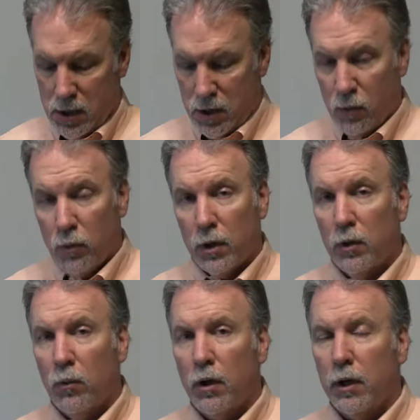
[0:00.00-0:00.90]
We're going
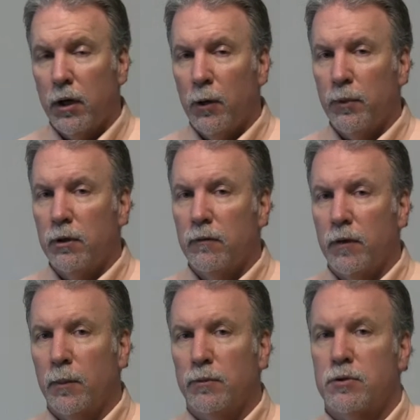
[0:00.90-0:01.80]
to work on helping you
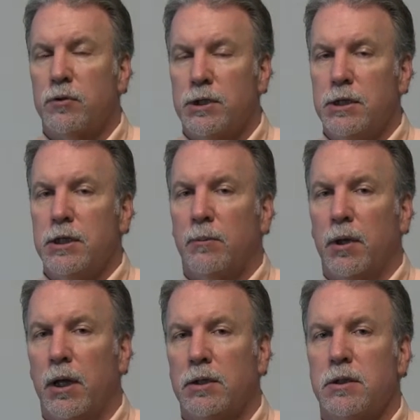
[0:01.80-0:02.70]
develop strategic
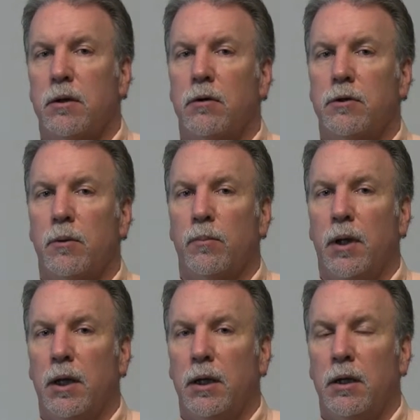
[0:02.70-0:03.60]
plans and long-term
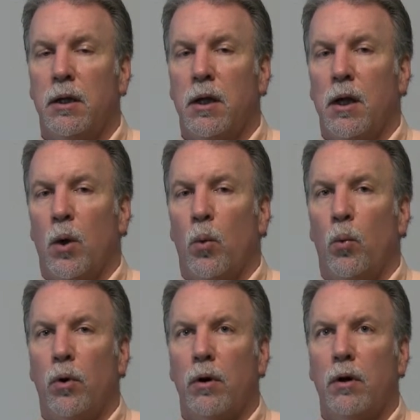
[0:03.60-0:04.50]
planning.
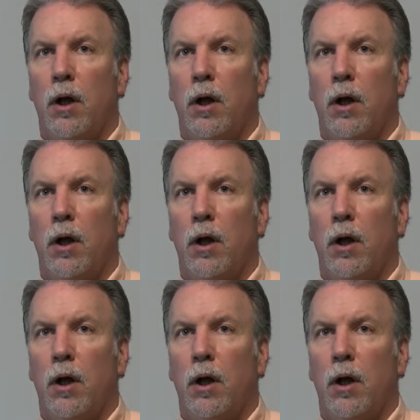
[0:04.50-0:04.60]
We're